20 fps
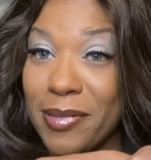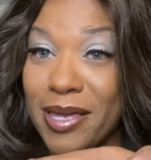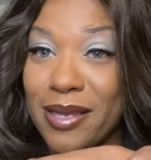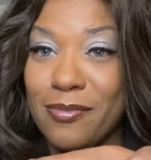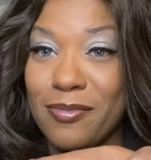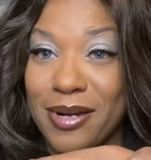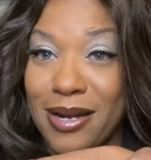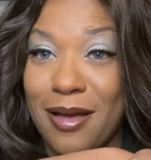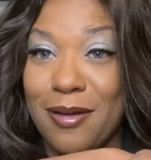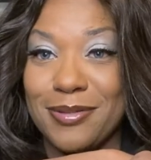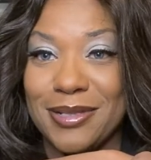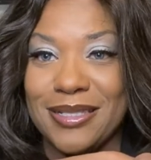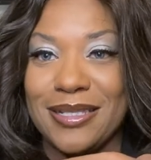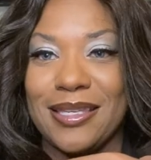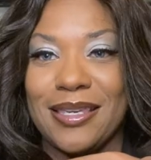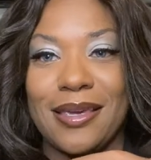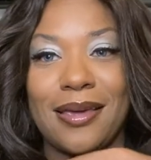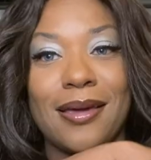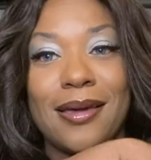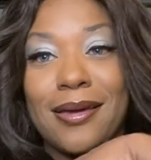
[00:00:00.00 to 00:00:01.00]
kid, when I was a
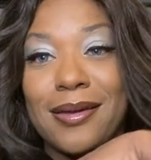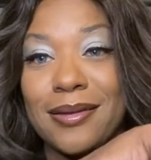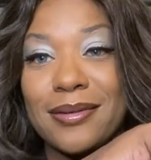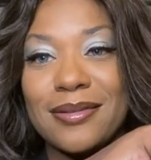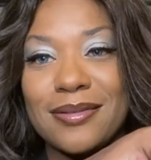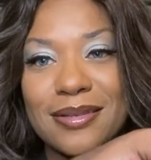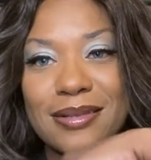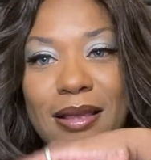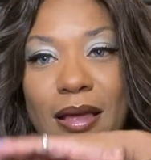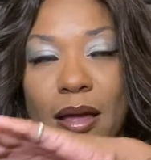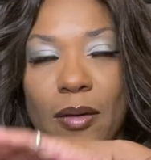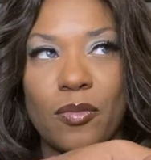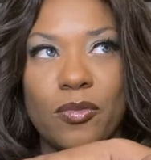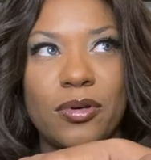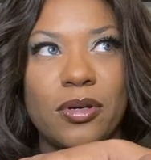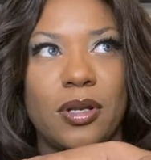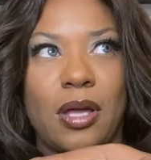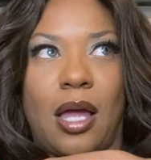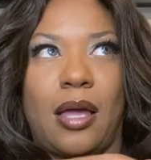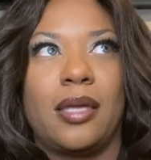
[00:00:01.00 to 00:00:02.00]
kid, uh,
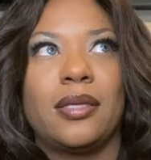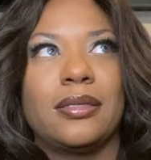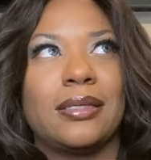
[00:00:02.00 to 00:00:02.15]
not,